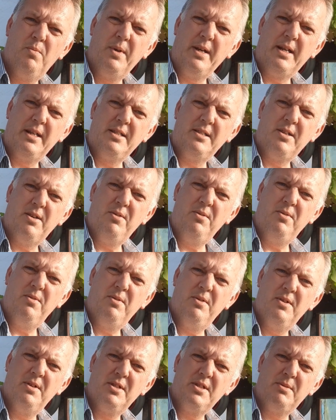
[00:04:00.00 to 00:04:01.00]
we can do
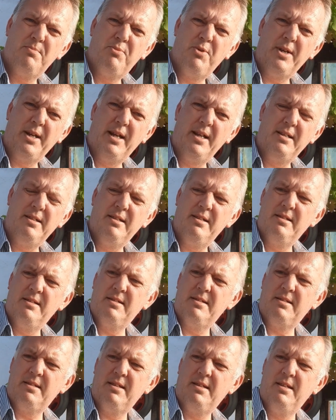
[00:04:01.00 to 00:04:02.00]
spring
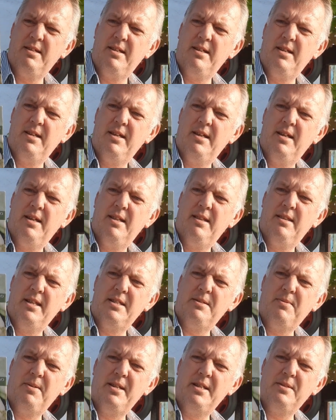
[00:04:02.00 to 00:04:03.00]
onions.
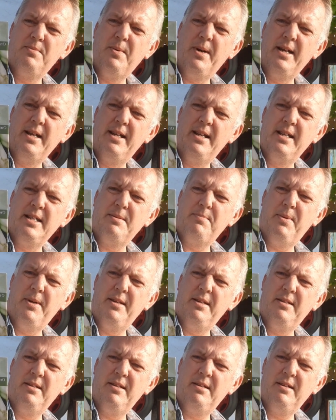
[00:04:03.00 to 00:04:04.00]
This one is white
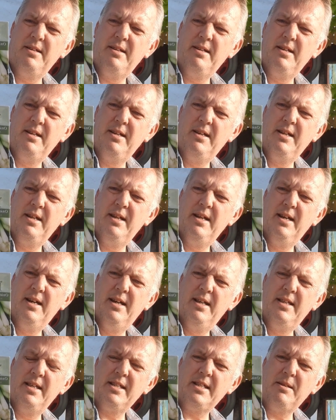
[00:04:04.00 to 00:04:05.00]
Lisbon.
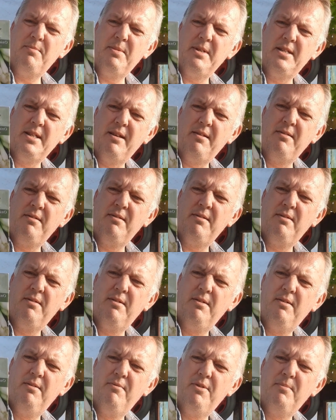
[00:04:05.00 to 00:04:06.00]
This can be done
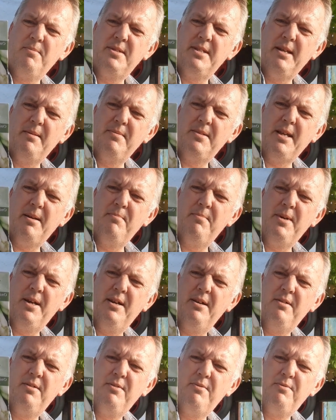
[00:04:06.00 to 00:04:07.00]
from
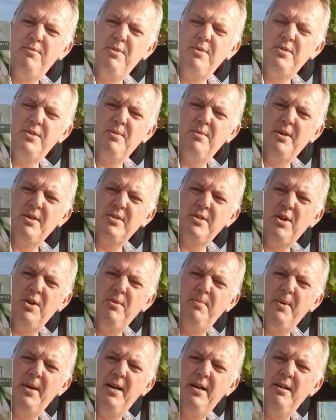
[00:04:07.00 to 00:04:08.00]
September through to
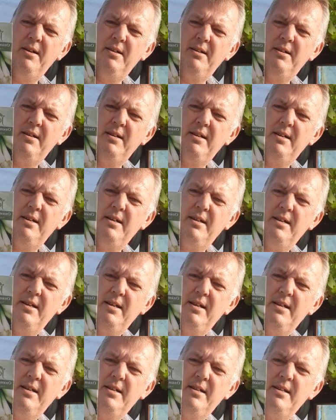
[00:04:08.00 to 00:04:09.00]
October.
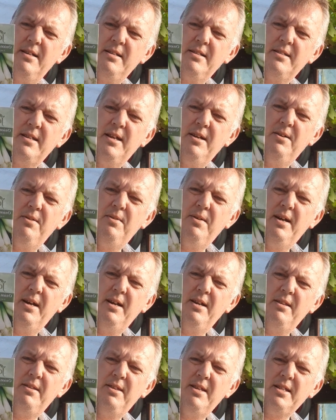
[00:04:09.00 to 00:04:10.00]
So
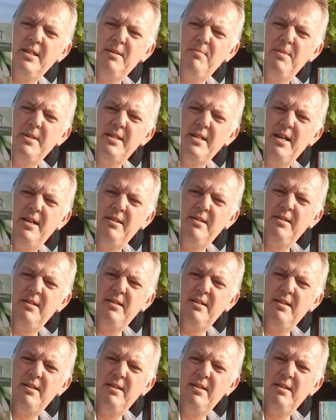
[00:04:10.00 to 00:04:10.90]
this can be done